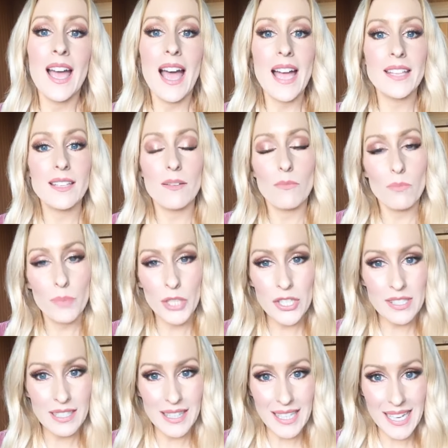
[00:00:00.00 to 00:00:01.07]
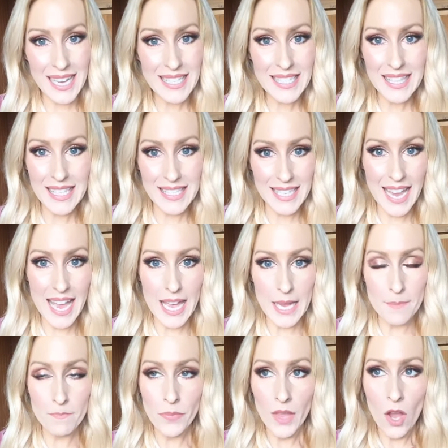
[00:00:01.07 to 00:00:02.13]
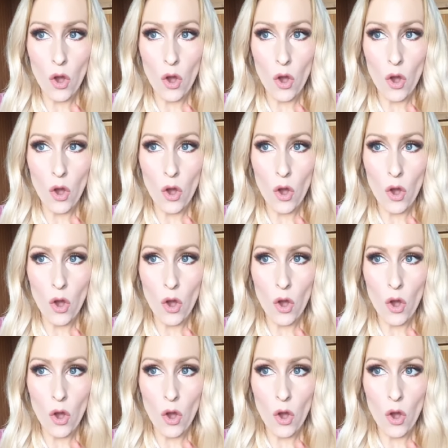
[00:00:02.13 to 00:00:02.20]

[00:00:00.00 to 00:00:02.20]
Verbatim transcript: and because at the end of the day